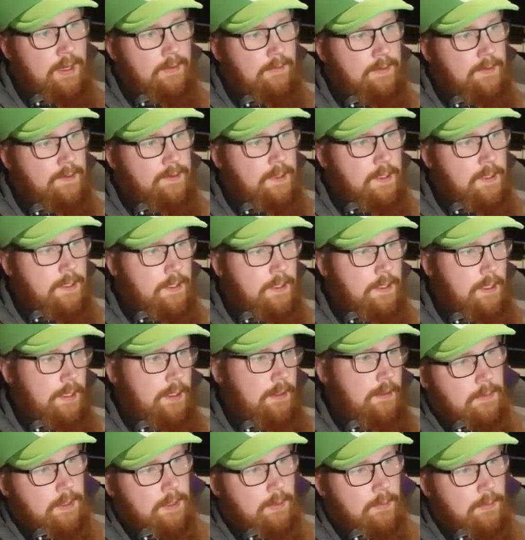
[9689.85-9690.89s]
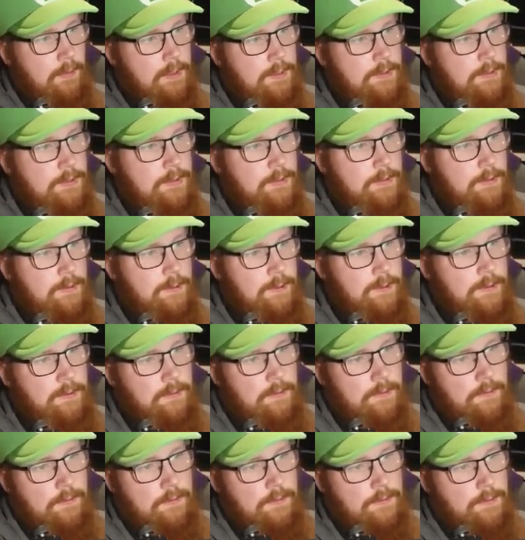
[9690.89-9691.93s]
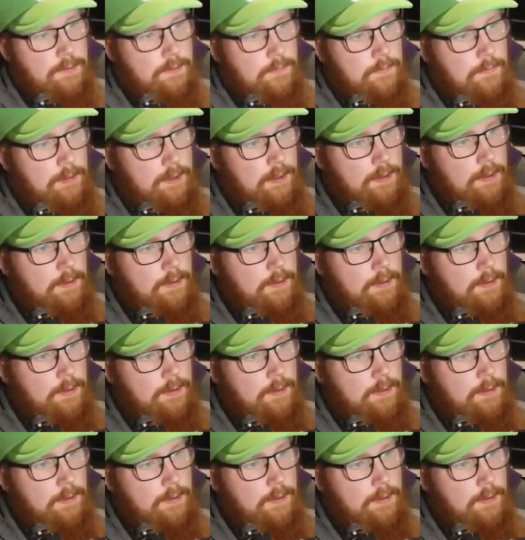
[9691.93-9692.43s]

haven't seen it yet. Might watch it on Discord or something. I don't